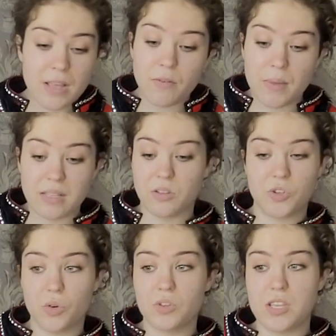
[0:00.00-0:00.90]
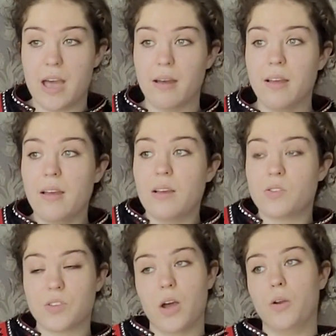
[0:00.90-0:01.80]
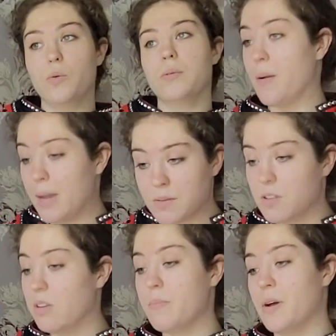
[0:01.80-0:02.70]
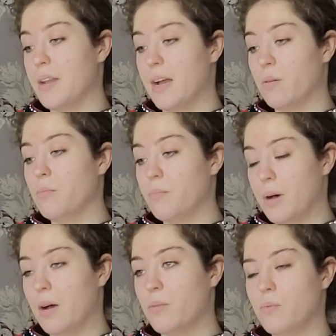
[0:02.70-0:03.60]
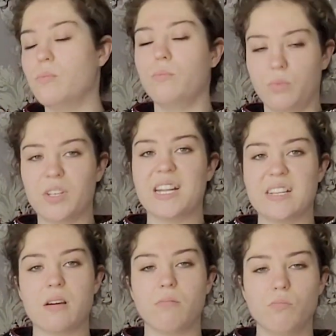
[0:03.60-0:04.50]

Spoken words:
even made the shorts yet, so I'm absolutely burnt out, but we'll get it done.